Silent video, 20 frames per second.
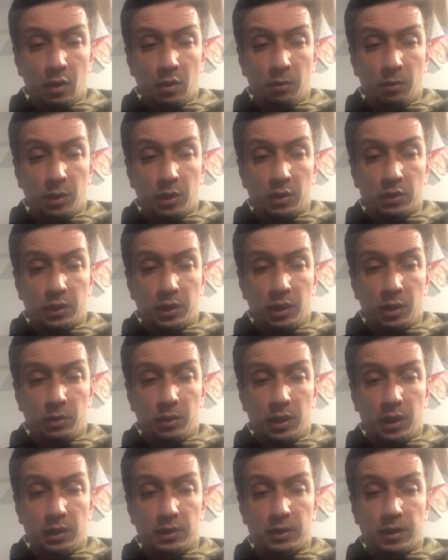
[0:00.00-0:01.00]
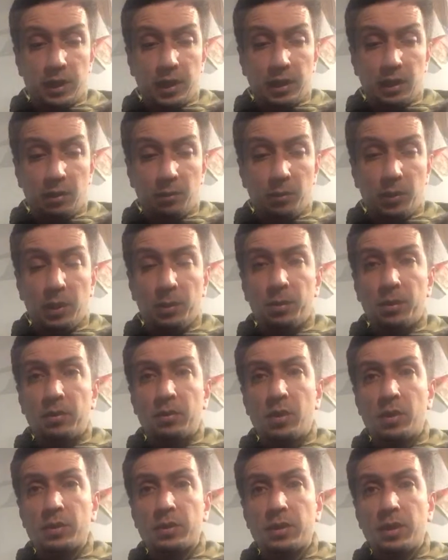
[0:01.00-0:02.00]
because I know that it's late and people have
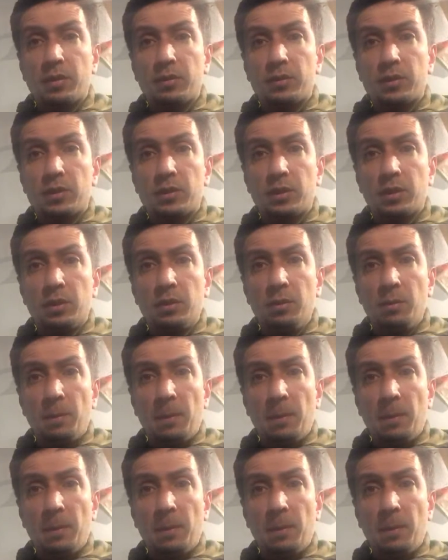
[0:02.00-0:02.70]
got stuff to do.